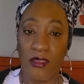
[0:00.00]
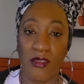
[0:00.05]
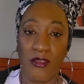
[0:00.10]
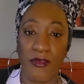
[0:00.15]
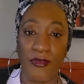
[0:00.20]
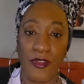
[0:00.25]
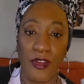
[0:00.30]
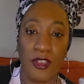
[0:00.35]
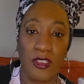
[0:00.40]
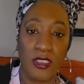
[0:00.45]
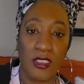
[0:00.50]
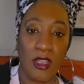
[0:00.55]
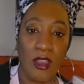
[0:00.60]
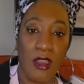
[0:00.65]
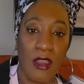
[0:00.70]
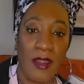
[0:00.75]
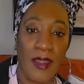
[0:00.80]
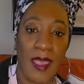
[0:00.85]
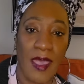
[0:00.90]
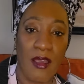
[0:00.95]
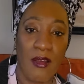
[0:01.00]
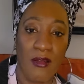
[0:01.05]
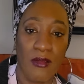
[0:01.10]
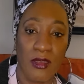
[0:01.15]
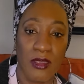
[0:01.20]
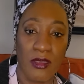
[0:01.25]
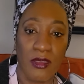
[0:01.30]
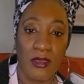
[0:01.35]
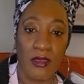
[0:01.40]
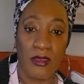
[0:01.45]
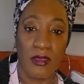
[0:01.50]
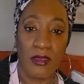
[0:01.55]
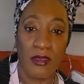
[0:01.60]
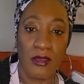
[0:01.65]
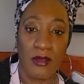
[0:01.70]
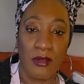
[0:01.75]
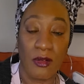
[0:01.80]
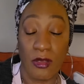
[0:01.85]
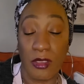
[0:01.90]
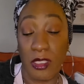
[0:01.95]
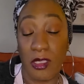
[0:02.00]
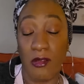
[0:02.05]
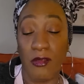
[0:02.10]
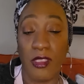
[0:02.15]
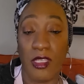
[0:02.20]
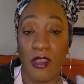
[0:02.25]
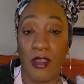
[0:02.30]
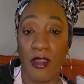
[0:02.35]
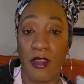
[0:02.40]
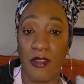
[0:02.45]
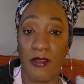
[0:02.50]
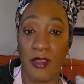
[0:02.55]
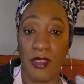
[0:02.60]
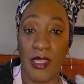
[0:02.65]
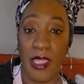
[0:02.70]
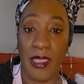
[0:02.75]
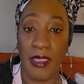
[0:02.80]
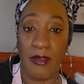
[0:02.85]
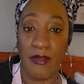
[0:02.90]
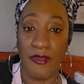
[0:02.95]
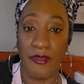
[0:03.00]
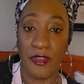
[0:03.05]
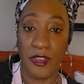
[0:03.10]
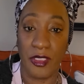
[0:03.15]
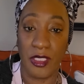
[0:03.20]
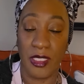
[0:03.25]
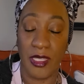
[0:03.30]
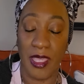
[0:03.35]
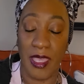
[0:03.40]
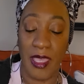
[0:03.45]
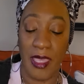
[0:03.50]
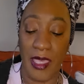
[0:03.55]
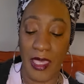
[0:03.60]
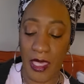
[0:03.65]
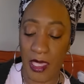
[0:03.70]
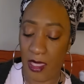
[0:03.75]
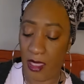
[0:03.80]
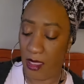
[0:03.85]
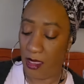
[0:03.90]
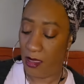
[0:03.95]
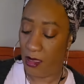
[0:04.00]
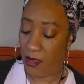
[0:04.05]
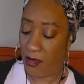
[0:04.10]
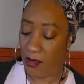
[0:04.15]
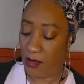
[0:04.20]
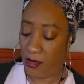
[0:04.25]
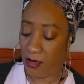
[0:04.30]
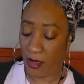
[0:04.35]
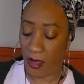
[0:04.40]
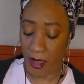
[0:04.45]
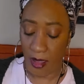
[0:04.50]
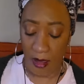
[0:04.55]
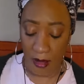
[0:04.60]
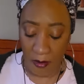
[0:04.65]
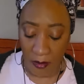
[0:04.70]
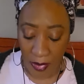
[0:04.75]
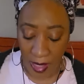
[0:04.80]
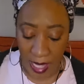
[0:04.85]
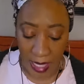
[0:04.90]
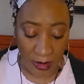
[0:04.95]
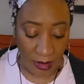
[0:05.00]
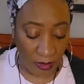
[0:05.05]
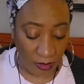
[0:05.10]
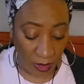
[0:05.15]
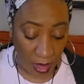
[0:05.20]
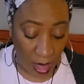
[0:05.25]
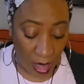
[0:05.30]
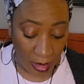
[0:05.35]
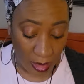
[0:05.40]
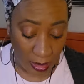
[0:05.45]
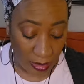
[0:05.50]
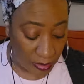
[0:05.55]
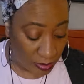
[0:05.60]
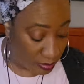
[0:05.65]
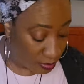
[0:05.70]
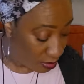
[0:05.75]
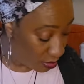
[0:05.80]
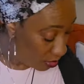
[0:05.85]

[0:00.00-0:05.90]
So first card out, or the only card of the day for today, is uh, By the Rock.